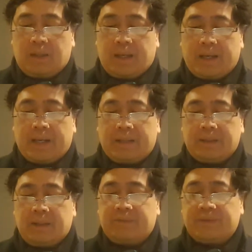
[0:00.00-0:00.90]

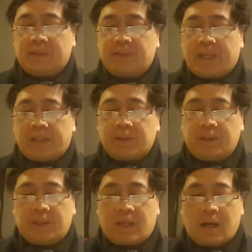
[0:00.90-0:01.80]
And if this
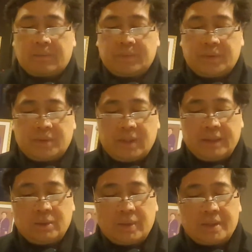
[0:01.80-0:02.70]
energy comes
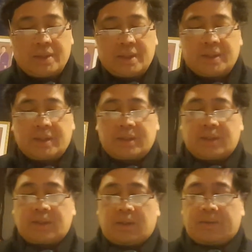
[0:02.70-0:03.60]
into
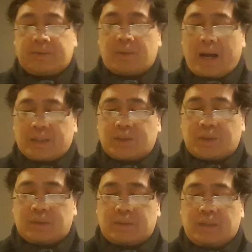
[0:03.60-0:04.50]
existence through
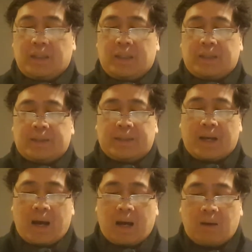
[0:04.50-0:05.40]
action, then
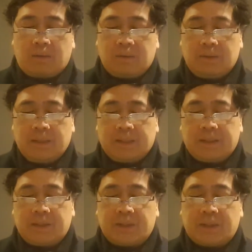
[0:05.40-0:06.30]
how
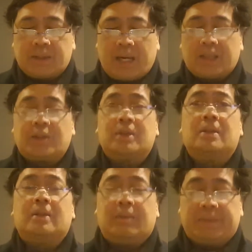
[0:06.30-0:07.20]
is this
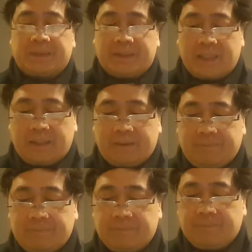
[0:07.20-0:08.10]
action
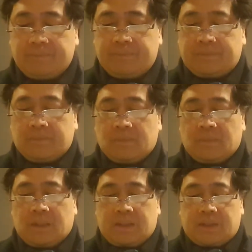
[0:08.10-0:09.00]
maintained?
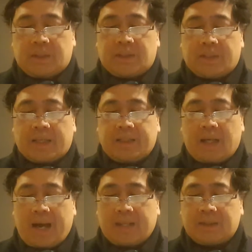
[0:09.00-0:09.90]
Since
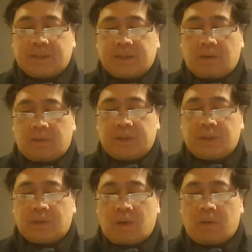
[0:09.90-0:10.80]
nothing acts on
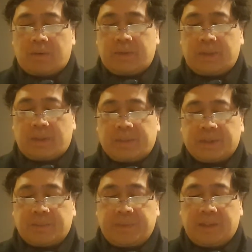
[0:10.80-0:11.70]
its own, there
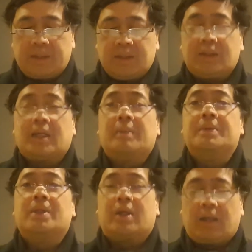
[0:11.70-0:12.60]
must be
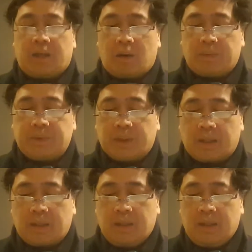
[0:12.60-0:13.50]
subject and object